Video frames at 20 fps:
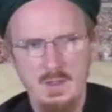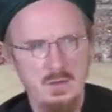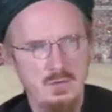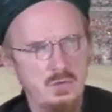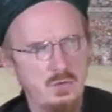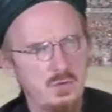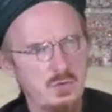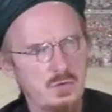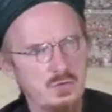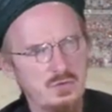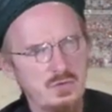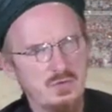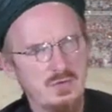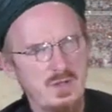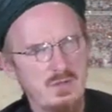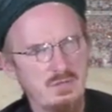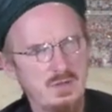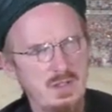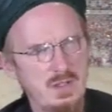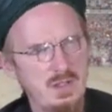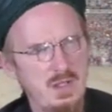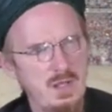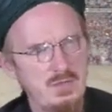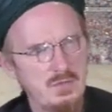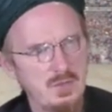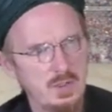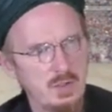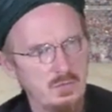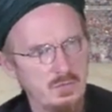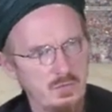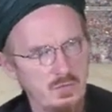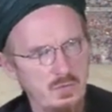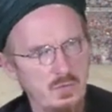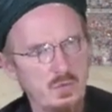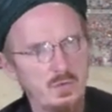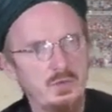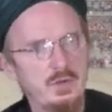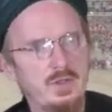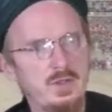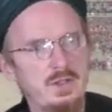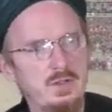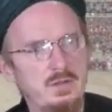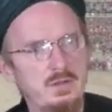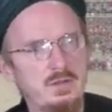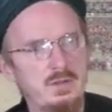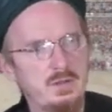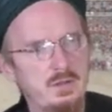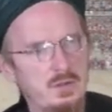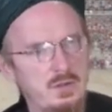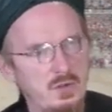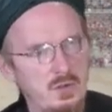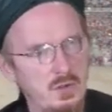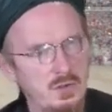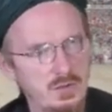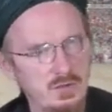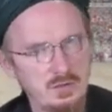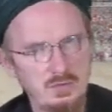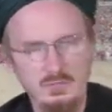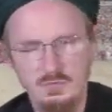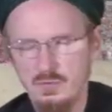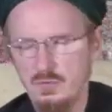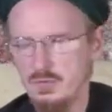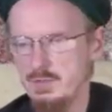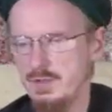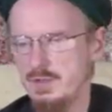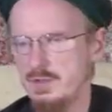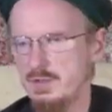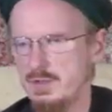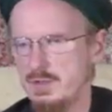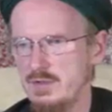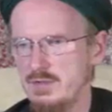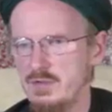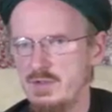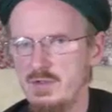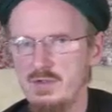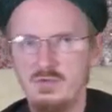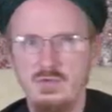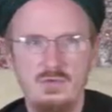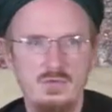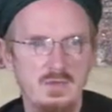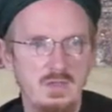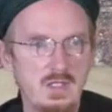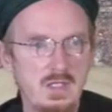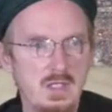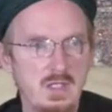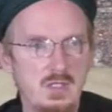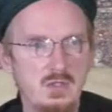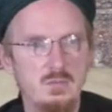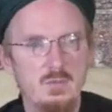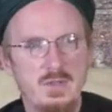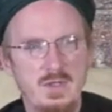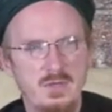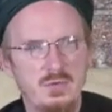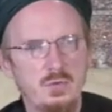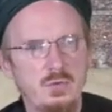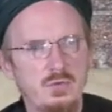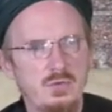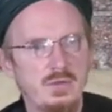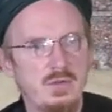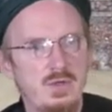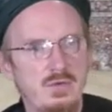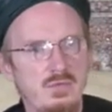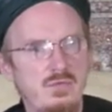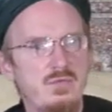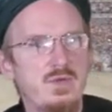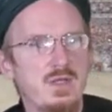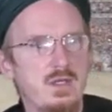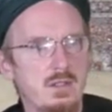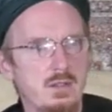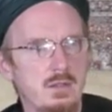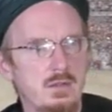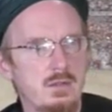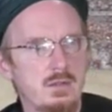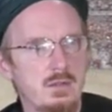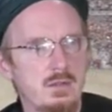do not just have a loving for it and a longing for it and a sense of ease, but there's also a fear.